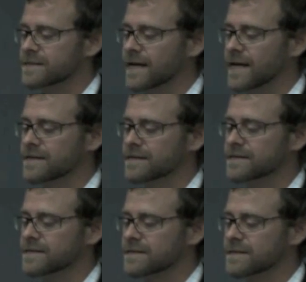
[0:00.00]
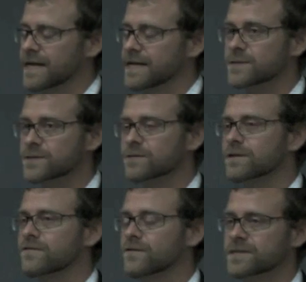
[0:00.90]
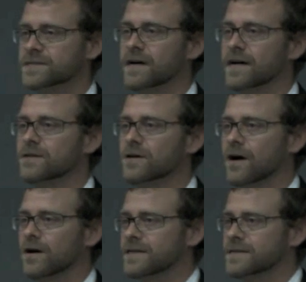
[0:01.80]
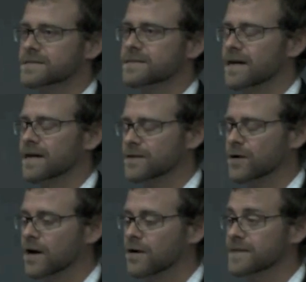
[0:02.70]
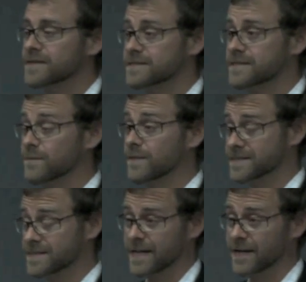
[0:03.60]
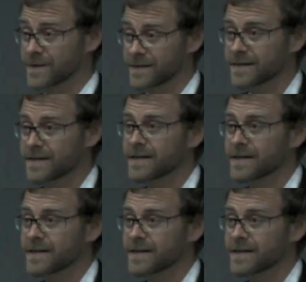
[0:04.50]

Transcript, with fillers: and as we saw in the first slide, not only is not only is some as the company